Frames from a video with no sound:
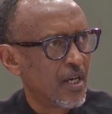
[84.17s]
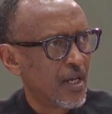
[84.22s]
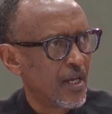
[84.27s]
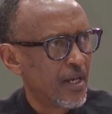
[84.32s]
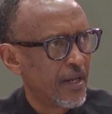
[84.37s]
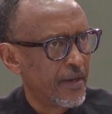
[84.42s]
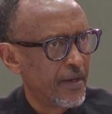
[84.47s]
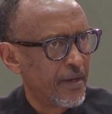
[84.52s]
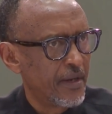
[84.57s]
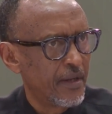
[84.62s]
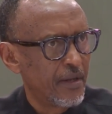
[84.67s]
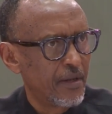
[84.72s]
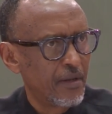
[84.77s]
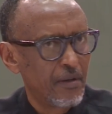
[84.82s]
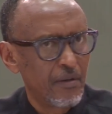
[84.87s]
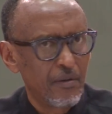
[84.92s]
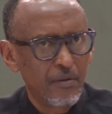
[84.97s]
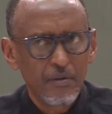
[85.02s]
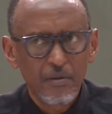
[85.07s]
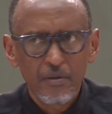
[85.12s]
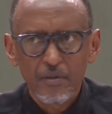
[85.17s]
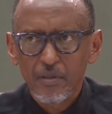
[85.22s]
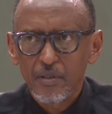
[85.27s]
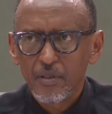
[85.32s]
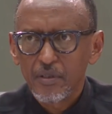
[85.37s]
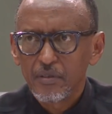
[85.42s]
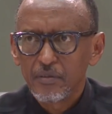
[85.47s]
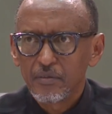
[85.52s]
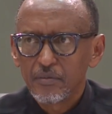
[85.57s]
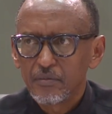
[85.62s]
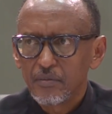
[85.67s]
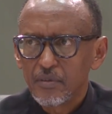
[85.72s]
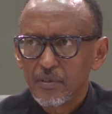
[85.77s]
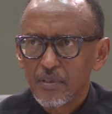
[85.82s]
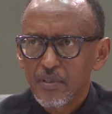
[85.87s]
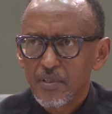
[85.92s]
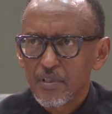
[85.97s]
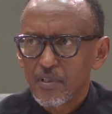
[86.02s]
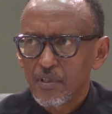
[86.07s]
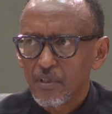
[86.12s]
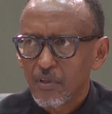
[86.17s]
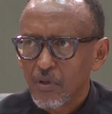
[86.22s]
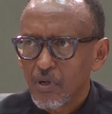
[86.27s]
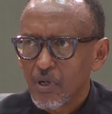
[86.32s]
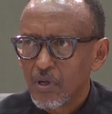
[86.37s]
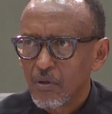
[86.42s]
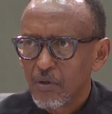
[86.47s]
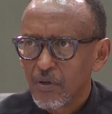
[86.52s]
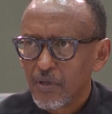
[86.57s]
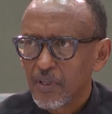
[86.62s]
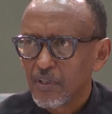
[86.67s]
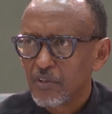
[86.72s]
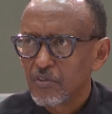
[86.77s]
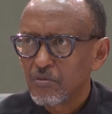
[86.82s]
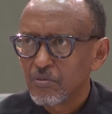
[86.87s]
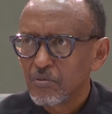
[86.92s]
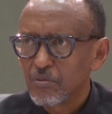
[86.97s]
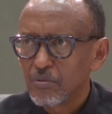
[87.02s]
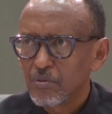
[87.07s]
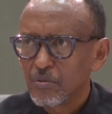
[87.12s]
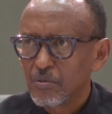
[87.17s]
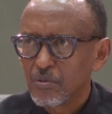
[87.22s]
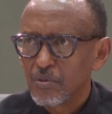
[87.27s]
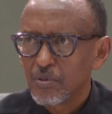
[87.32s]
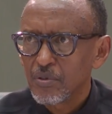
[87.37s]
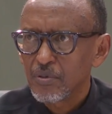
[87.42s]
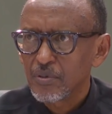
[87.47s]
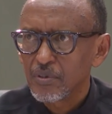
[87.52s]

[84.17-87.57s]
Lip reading: and a singular honor to